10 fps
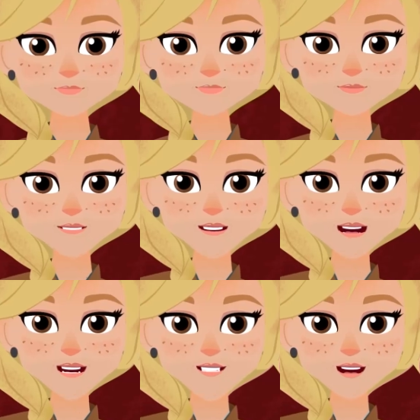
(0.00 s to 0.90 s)
He tore
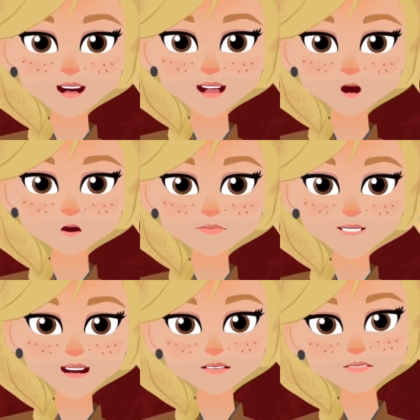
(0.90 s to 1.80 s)
the shirt and the pack
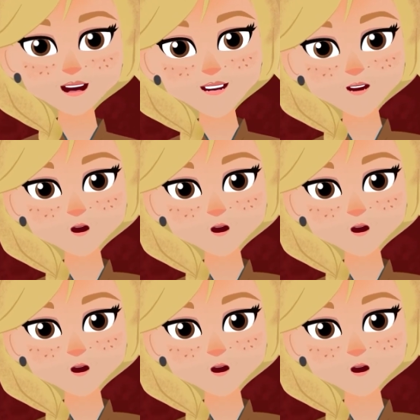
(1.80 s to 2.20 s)
from my mom's